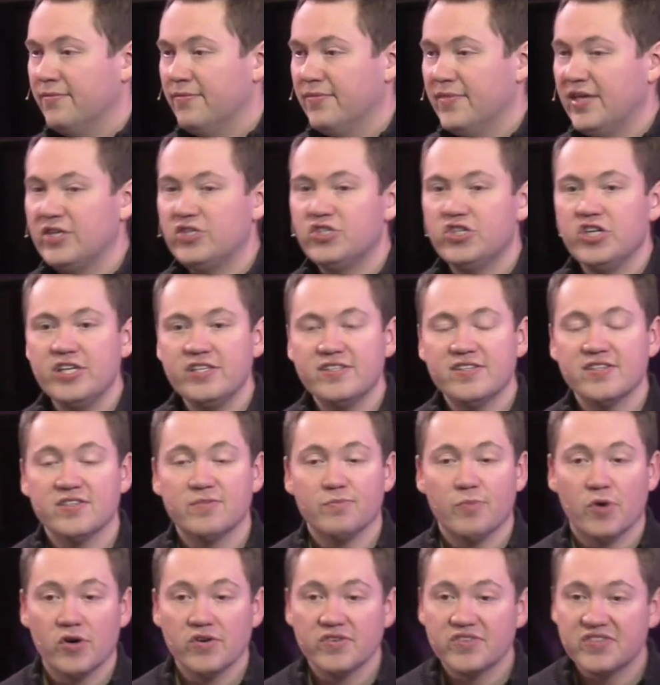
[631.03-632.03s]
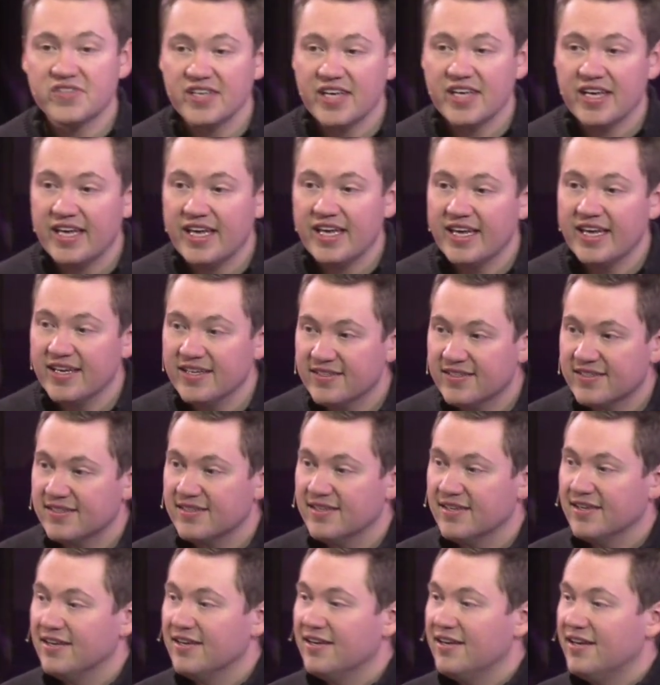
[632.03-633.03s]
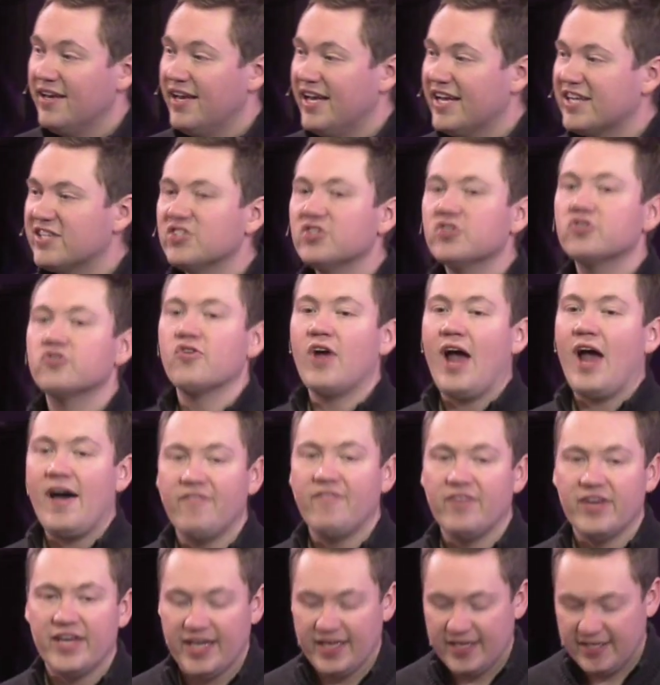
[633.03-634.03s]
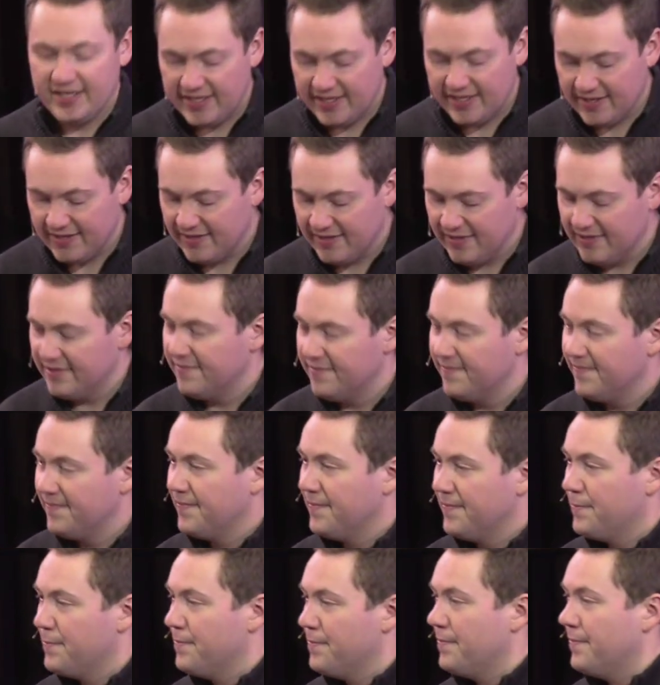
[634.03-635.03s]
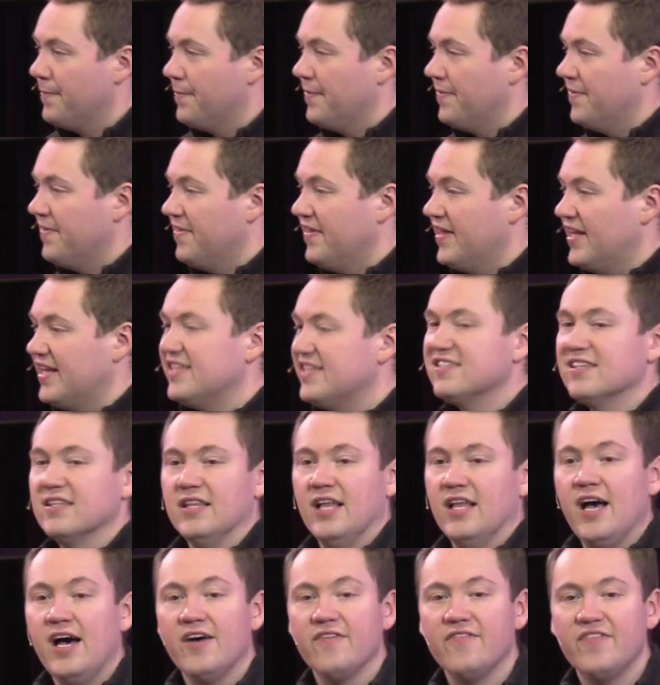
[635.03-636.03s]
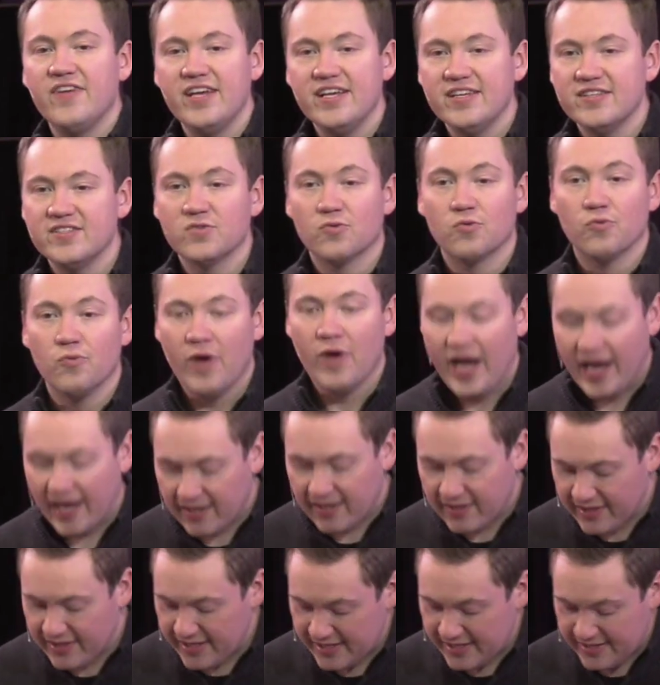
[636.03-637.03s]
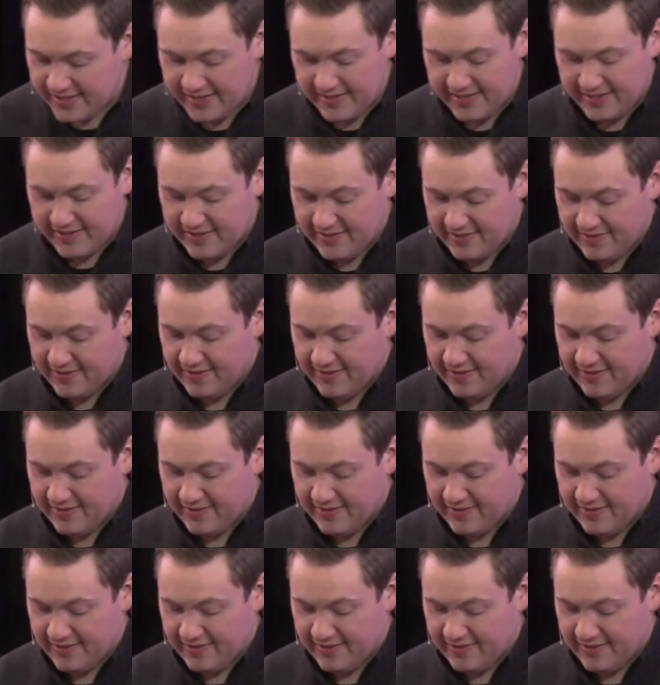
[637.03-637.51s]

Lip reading: That Jesus' mercy is extravagant. That his love is reckless.